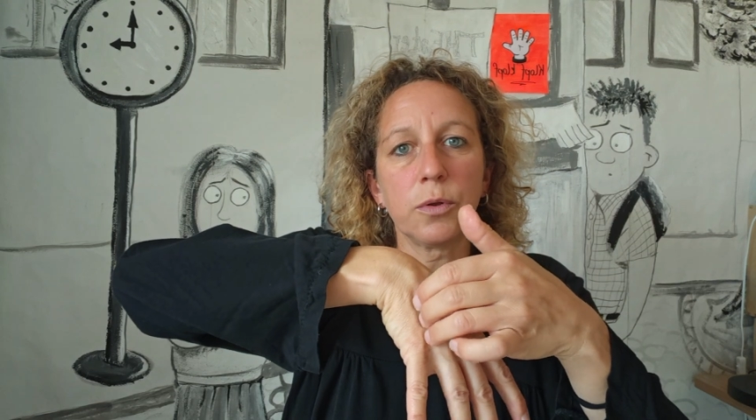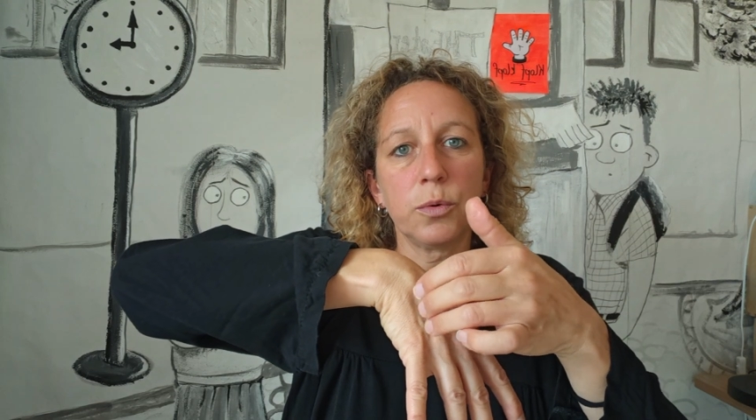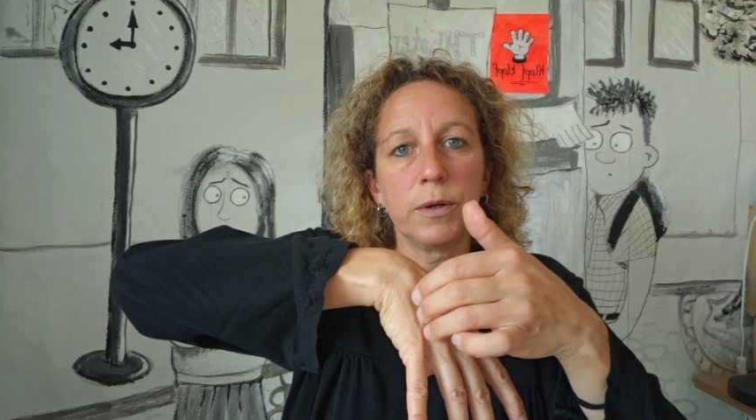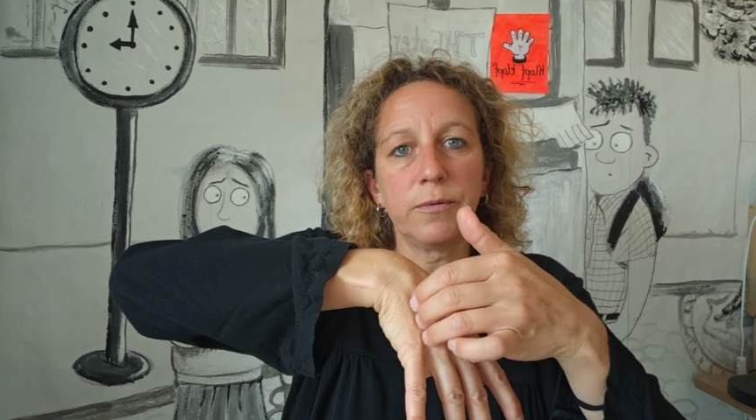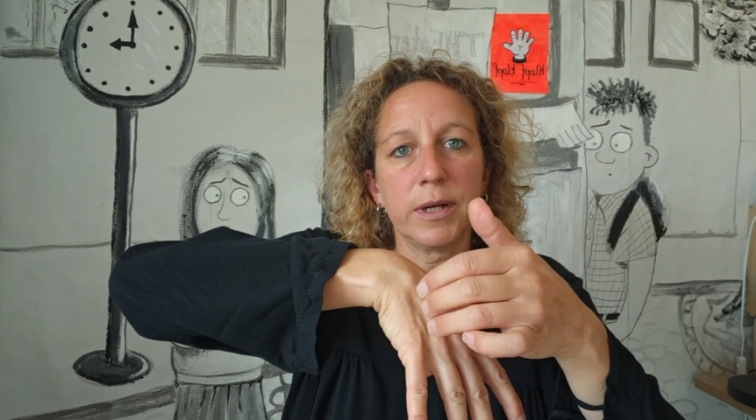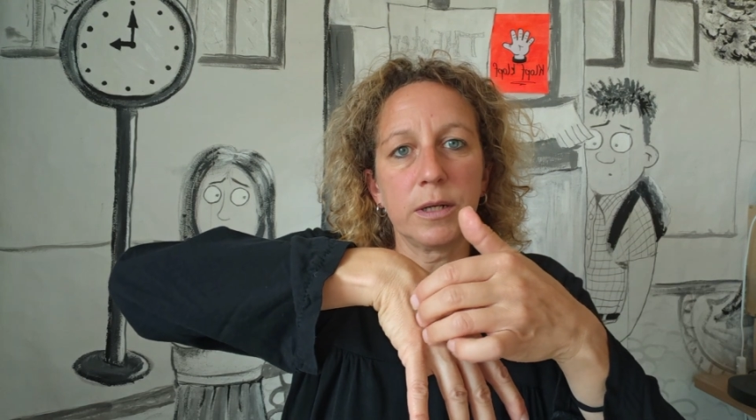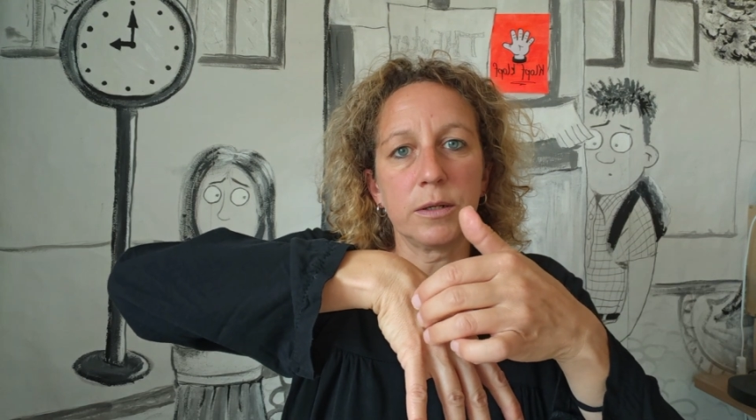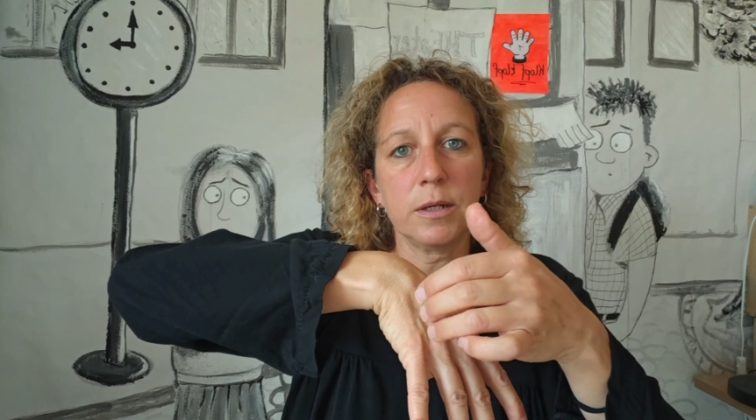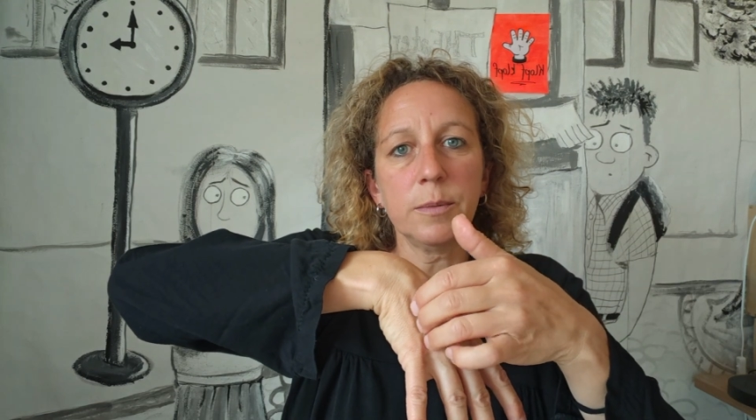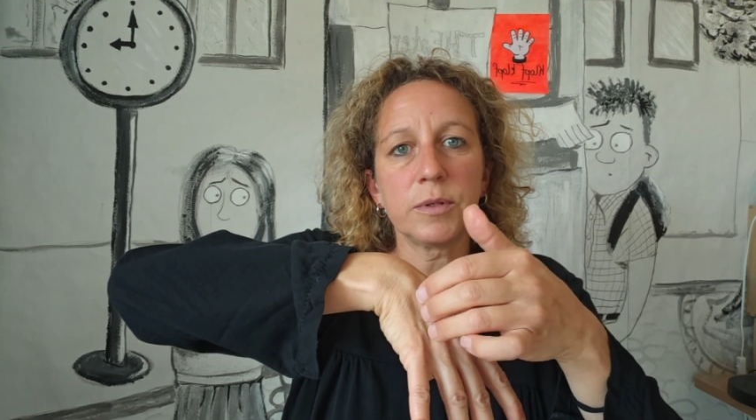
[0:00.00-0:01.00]
3
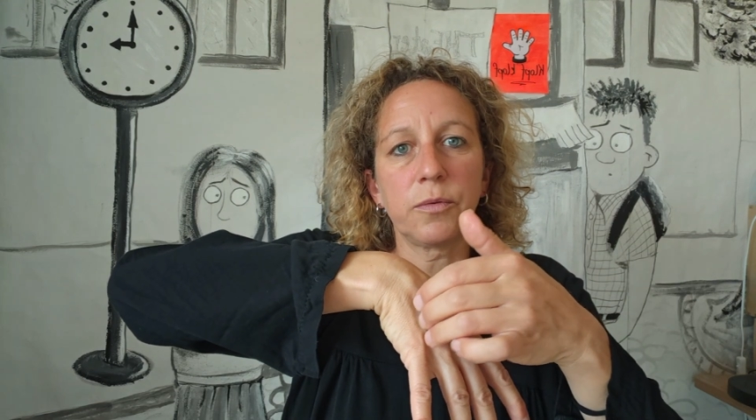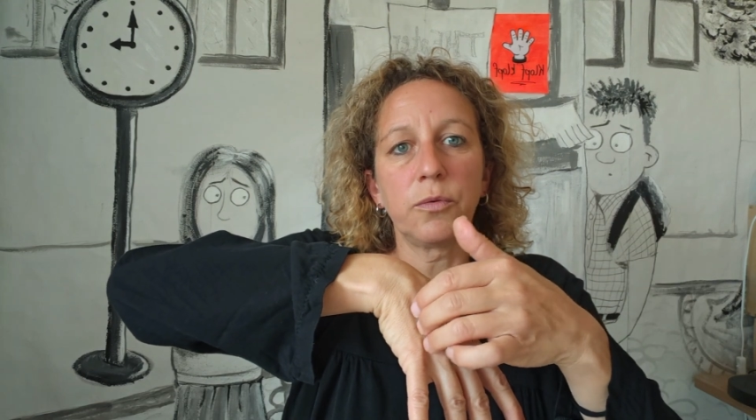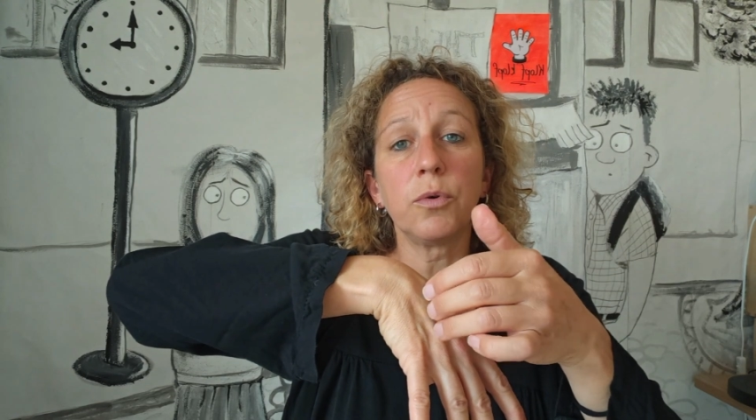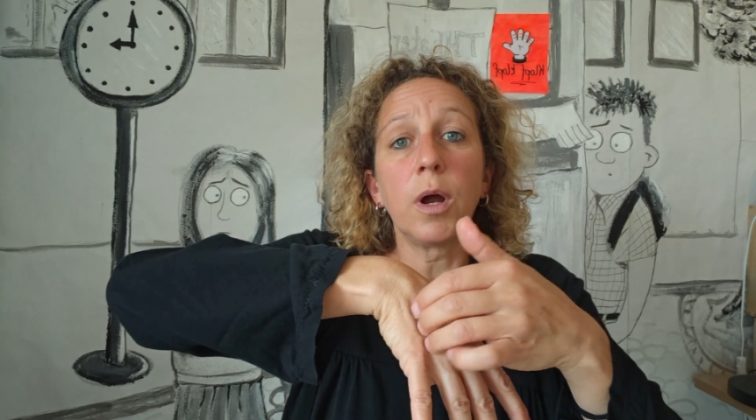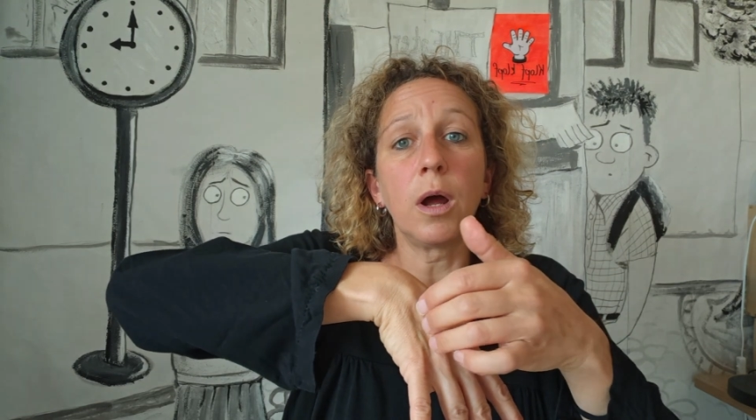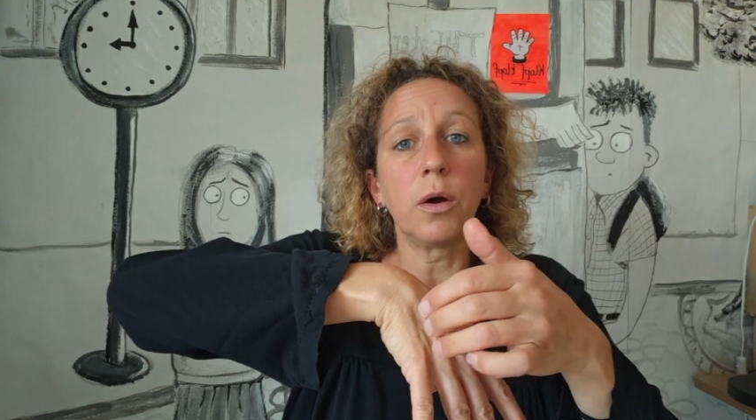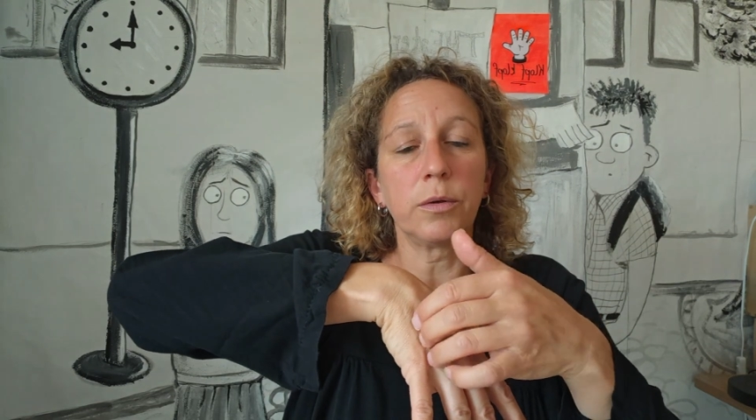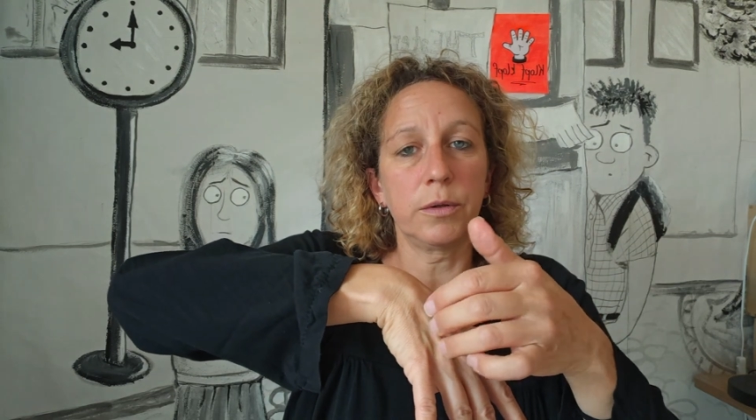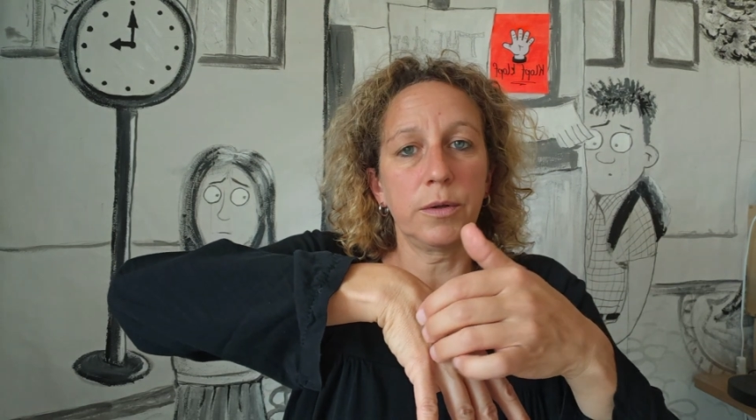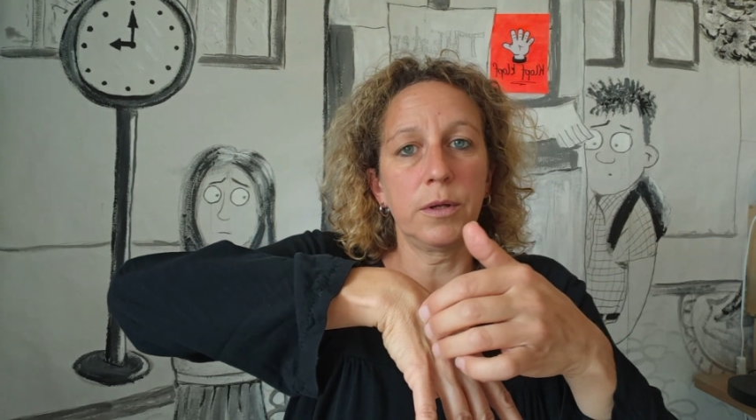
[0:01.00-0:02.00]
fingertips
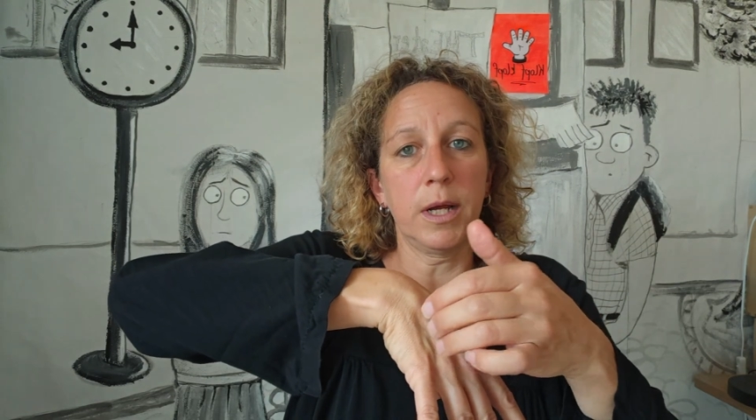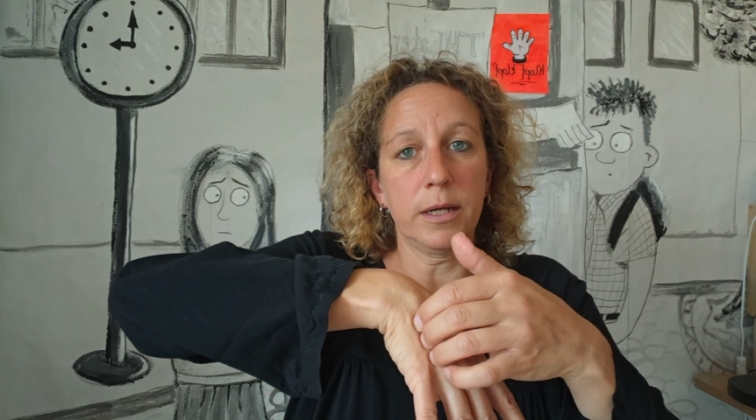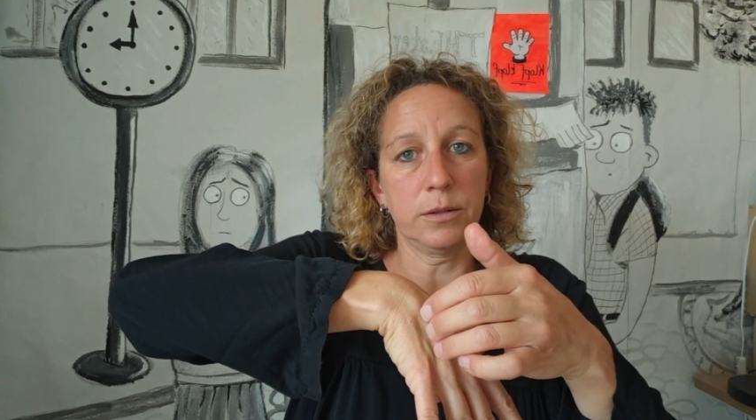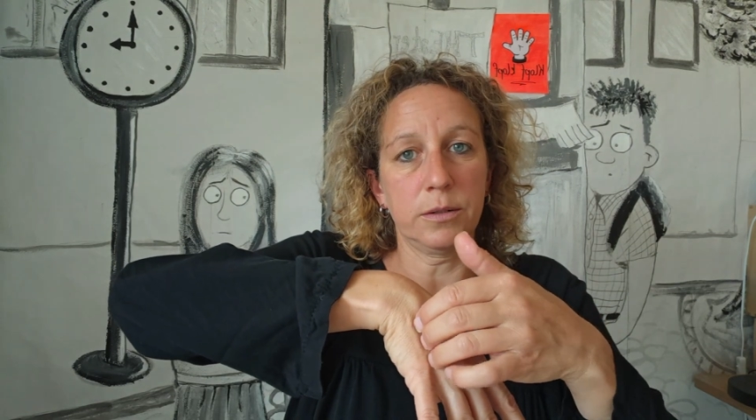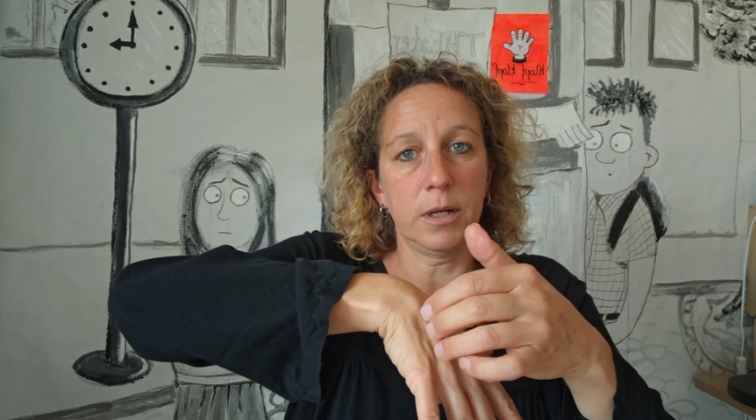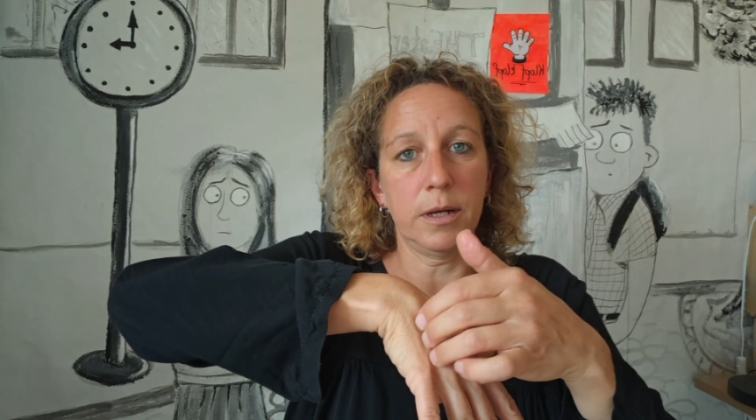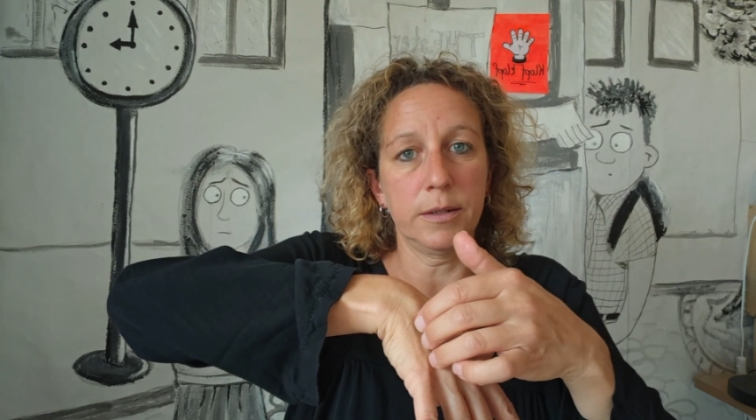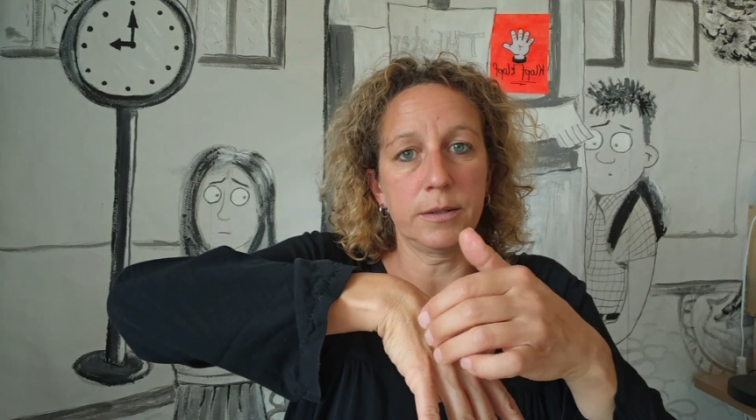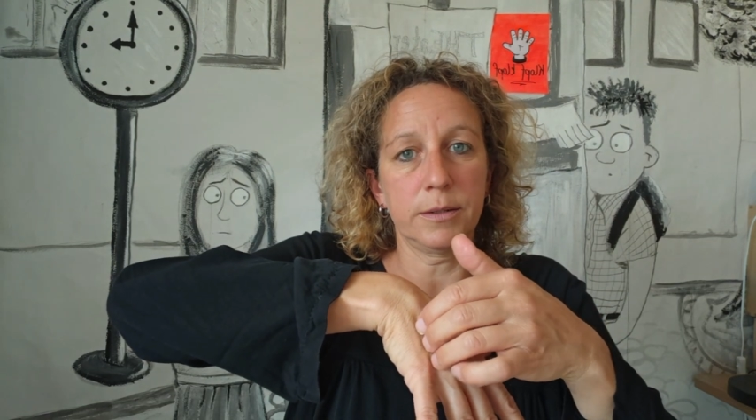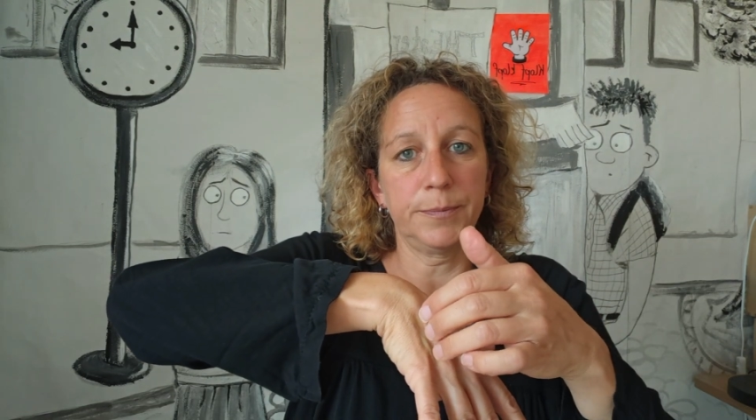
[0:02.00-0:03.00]
throughout the
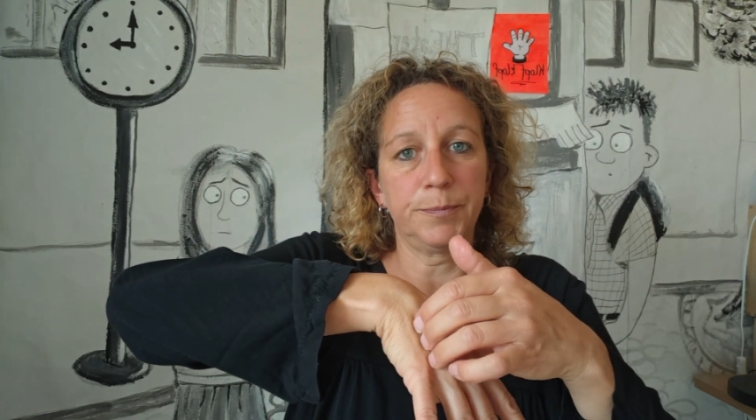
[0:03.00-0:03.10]
exercise.